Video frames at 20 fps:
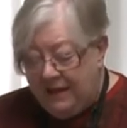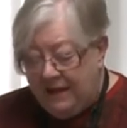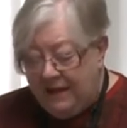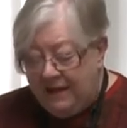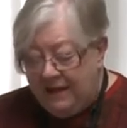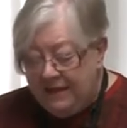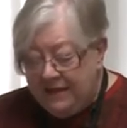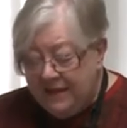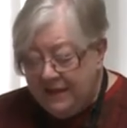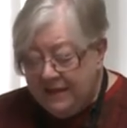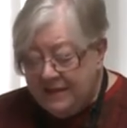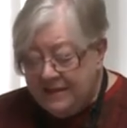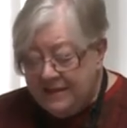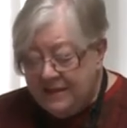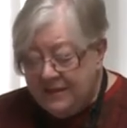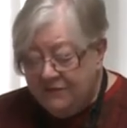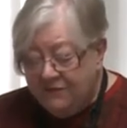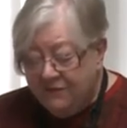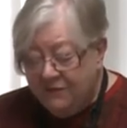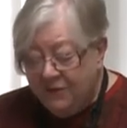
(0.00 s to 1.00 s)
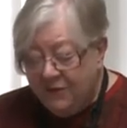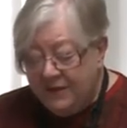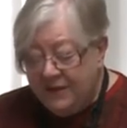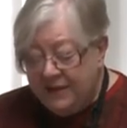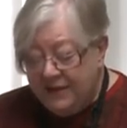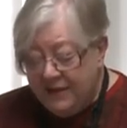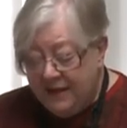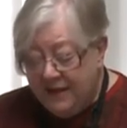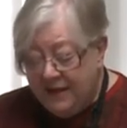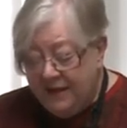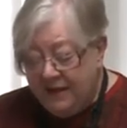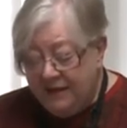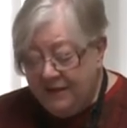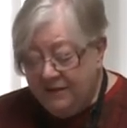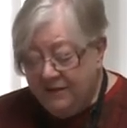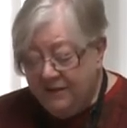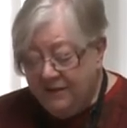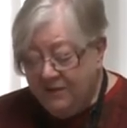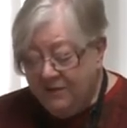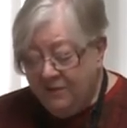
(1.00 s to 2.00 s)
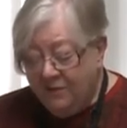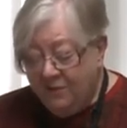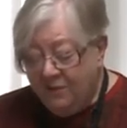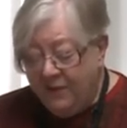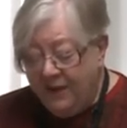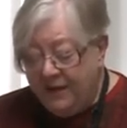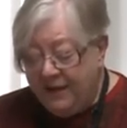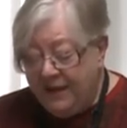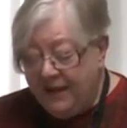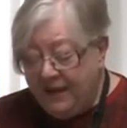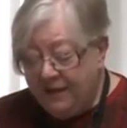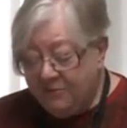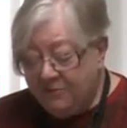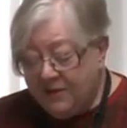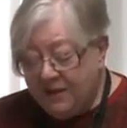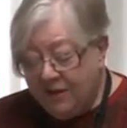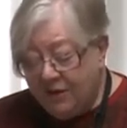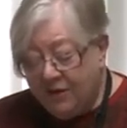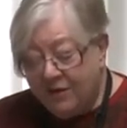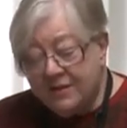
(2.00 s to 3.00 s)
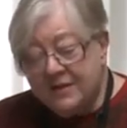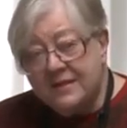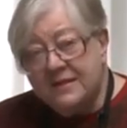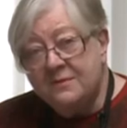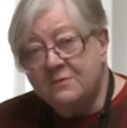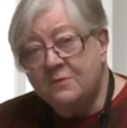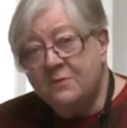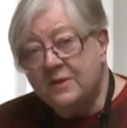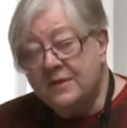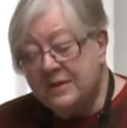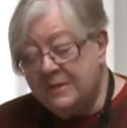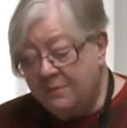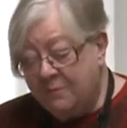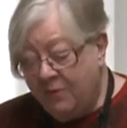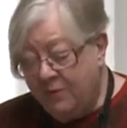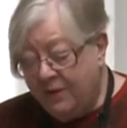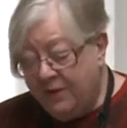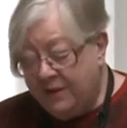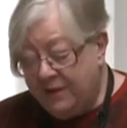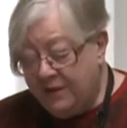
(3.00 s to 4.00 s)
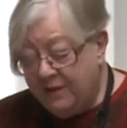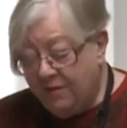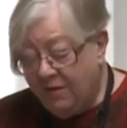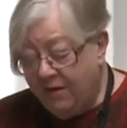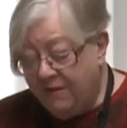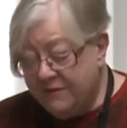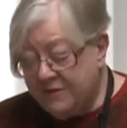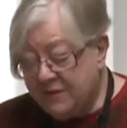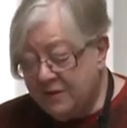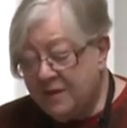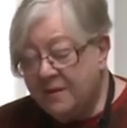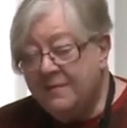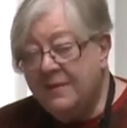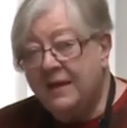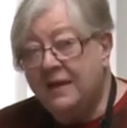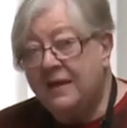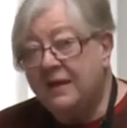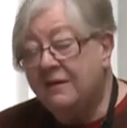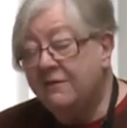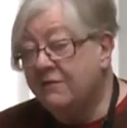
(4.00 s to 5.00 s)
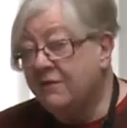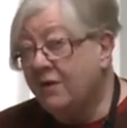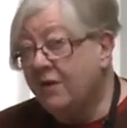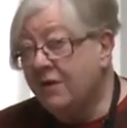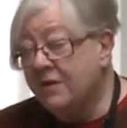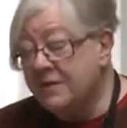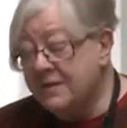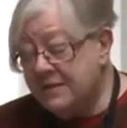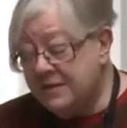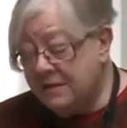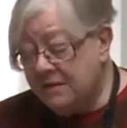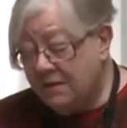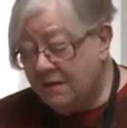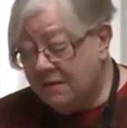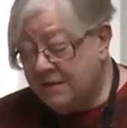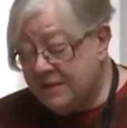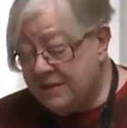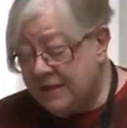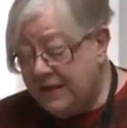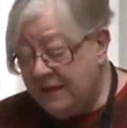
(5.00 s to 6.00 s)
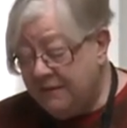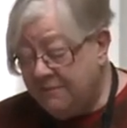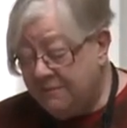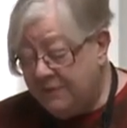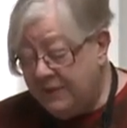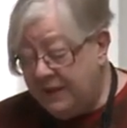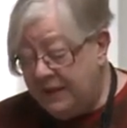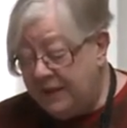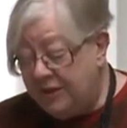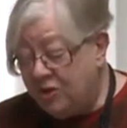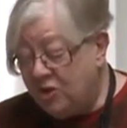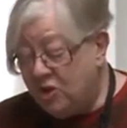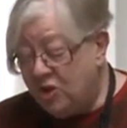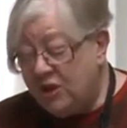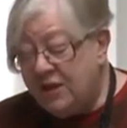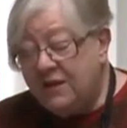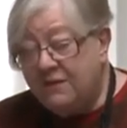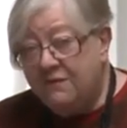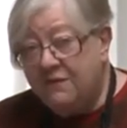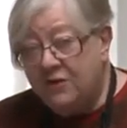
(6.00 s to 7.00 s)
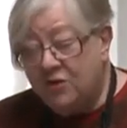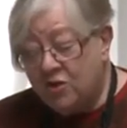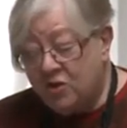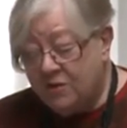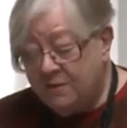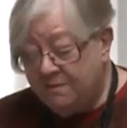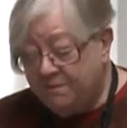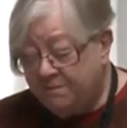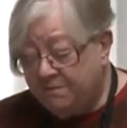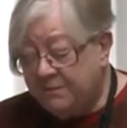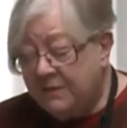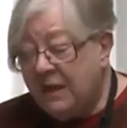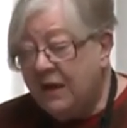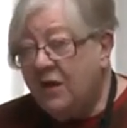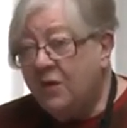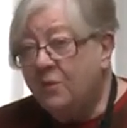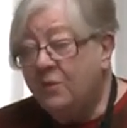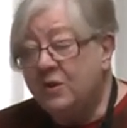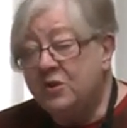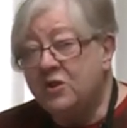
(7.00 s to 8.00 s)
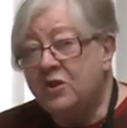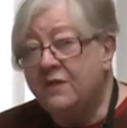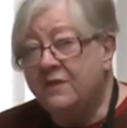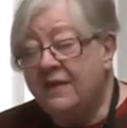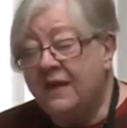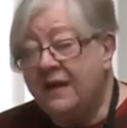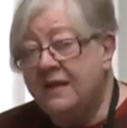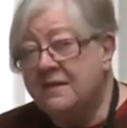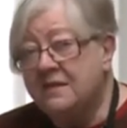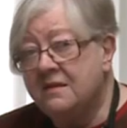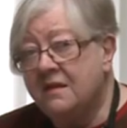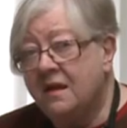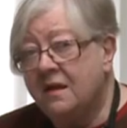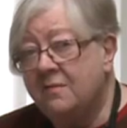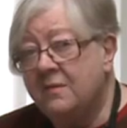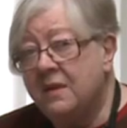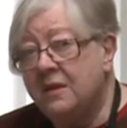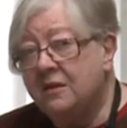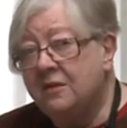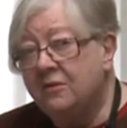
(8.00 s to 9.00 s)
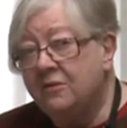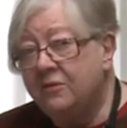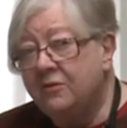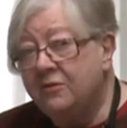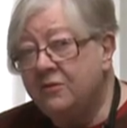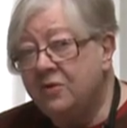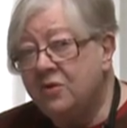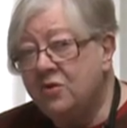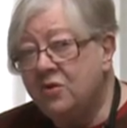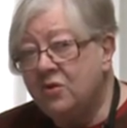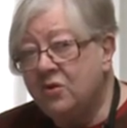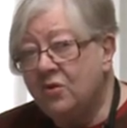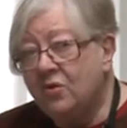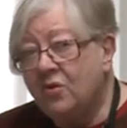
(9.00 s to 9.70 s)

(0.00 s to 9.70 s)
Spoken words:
In 1949, when Henry Larsen was appointed officer commanding of RCMP G Division, which at that time included